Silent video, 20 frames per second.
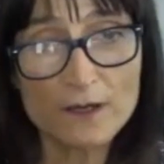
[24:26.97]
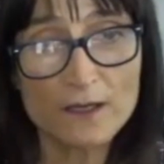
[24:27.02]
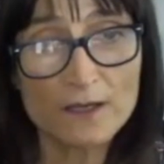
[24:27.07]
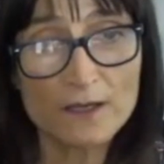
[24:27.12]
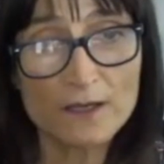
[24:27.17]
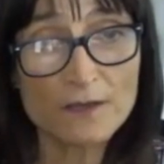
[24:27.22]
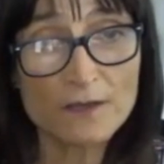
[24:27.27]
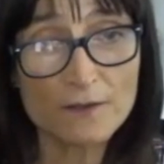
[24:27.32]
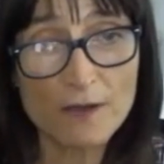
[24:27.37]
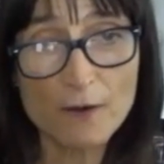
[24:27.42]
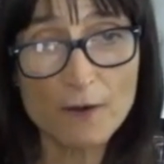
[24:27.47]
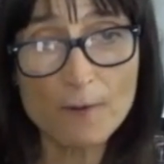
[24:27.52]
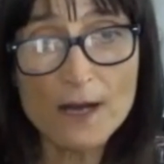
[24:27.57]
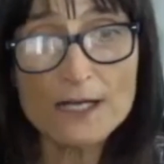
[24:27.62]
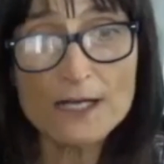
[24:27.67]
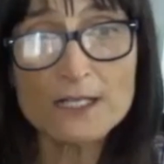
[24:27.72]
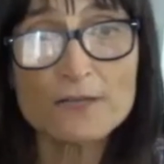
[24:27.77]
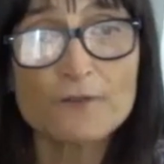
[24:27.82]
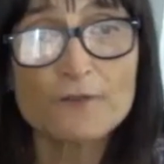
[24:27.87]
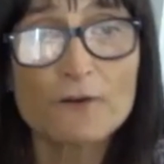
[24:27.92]
the
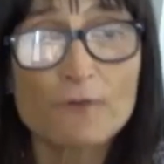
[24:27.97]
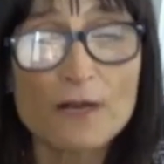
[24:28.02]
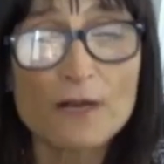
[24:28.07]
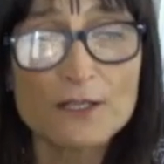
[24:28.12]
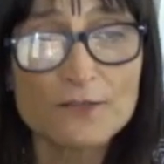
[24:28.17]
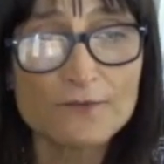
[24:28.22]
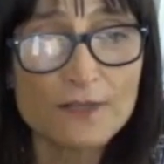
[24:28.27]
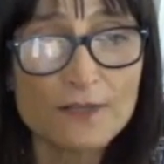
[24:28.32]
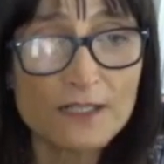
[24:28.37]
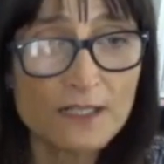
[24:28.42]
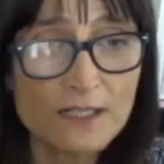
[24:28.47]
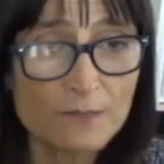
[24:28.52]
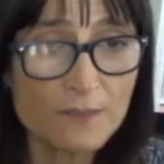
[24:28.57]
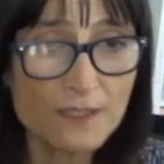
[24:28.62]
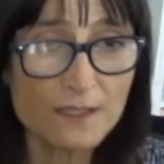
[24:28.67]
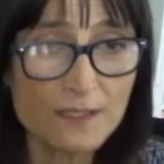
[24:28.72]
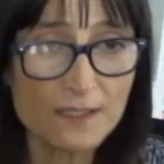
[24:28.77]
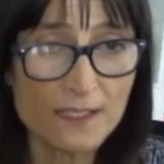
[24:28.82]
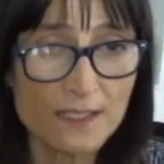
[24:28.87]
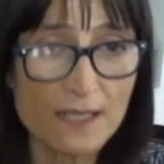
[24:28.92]
Directive of Rights of Victims,
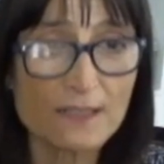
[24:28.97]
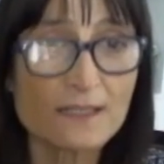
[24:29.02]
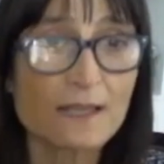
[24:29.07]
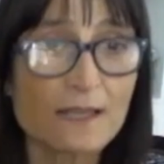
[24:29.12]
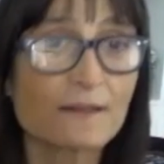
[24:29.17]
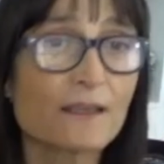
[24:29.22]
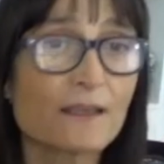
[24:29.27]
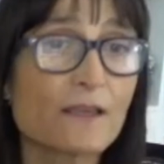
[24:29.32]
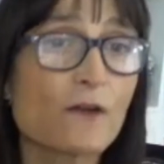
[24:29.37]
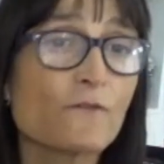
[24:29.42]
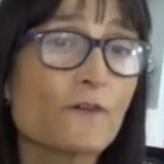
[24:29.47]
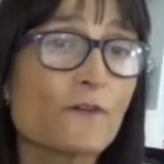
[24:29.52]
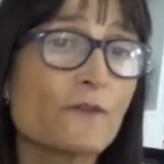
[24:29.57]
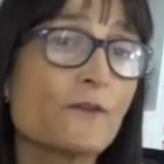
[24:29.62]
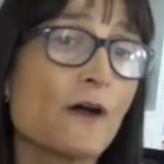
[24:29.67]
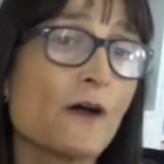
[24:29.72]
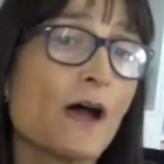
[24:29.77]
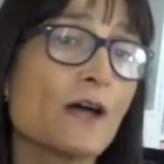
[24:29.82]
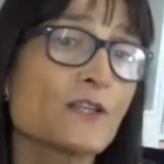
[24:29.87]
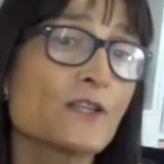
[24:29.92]
it says that the offender
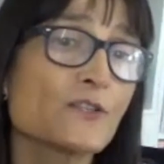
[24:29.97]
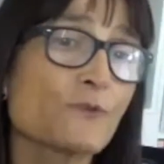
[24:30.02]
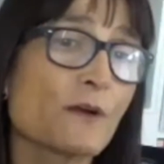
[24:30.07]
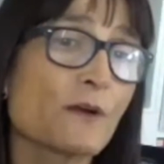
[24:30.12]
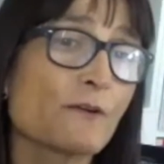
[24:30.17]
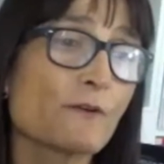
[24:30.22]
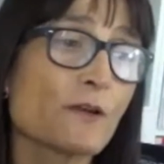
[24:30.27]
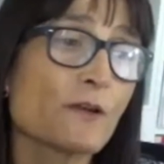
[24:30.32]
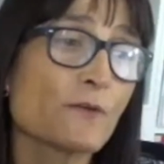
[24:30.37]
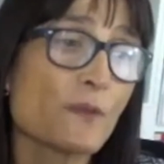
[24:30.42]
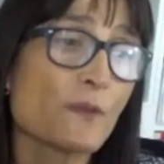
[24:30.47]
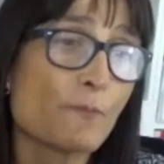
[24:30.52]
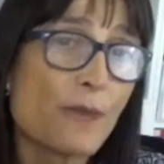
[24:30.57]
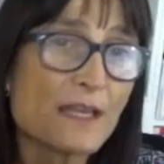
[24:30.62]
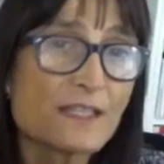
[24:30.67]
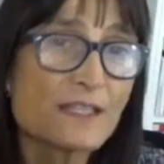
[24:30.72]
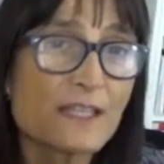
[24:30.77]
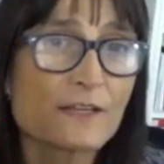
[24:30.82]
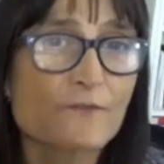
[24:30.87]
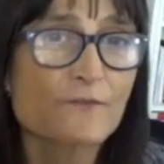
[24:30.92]
has to agree on the
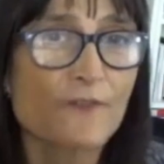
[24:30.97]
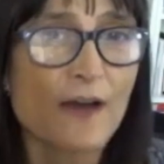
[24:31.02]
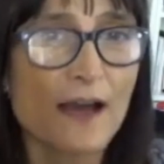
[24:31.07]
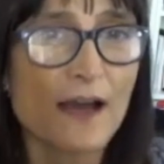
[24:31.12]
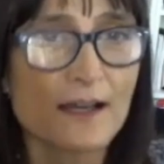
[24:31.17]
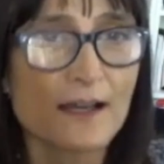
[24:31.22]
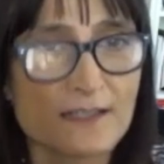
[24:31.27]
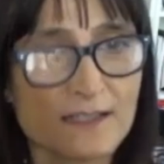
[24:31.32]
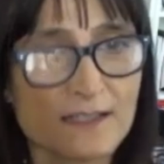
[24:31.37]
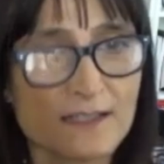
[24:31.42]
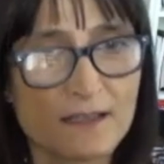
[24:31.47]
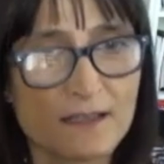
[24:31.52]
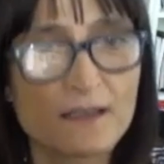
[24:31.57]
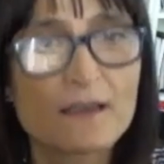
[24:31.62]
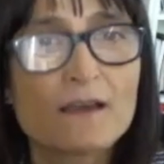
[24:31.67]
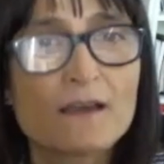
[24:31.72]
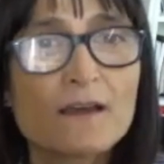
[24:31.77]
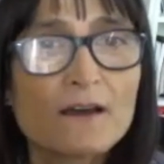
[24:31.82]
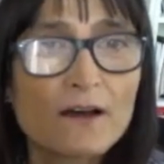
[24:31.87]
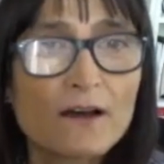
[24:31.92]
basic facts
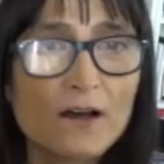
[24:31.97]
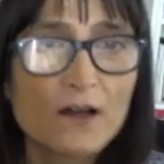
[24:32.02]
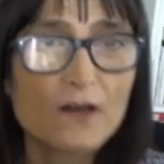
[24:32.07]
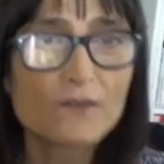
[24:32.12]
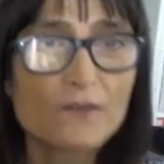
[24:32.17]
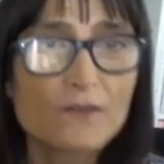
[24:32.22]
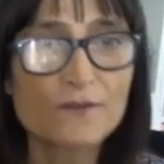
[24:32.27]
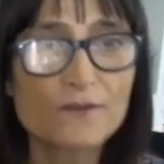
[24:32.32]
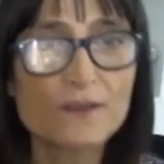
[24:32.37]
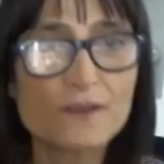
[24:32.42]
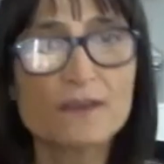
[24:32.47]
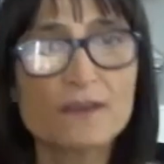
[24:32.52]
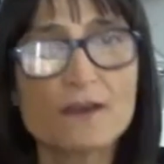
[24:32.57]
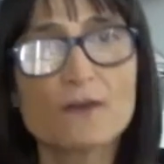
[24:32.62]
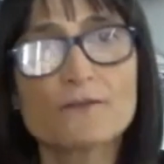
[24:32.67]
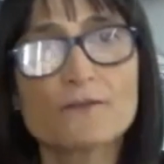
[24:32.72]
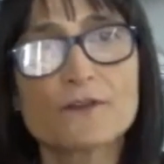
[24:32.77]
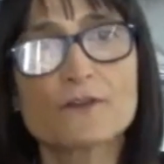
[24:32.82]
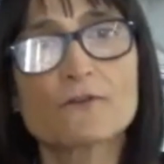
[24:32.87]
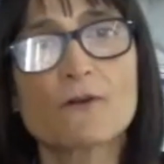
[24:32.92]
of the
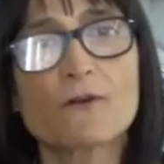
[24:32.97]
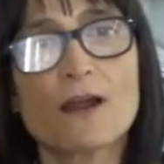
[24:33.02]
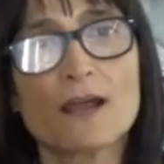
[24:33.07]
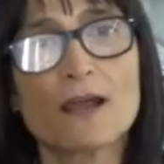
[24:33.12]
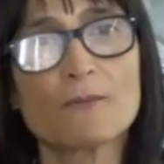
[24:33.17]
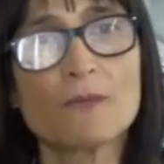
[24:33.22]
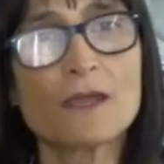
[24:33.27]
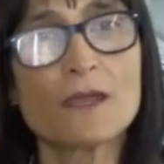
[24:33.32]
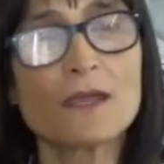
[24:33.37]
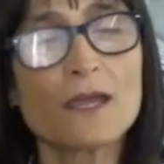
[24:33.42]
crime.